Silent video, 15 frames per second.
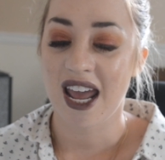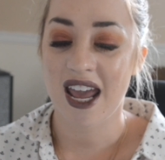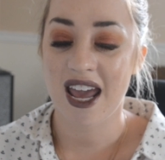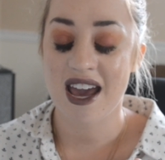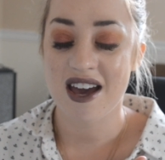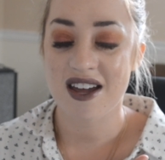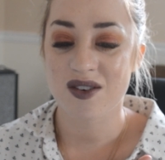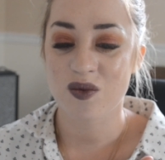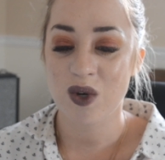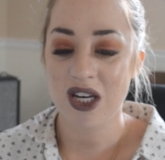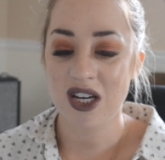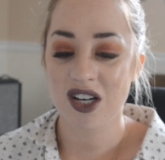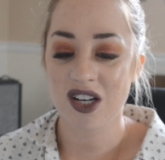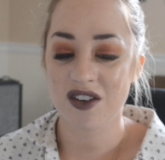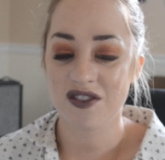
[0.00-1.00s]
and we
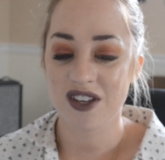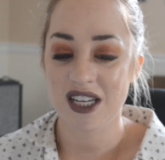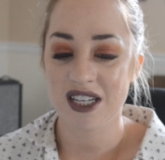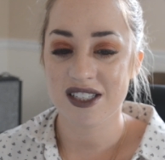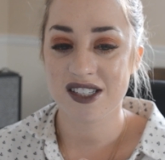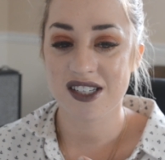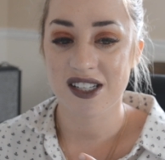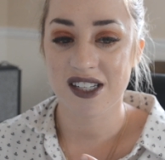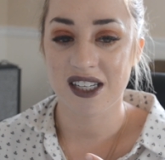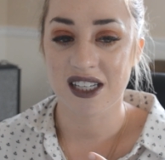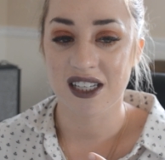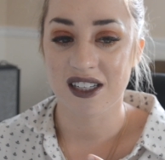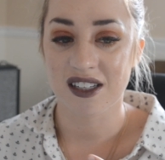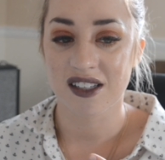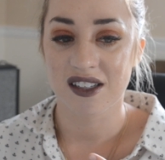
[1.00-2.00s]
could have
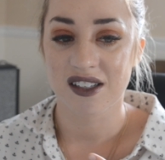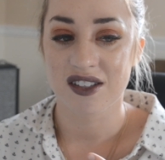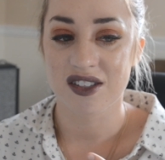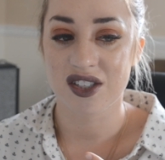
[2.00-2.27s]
easily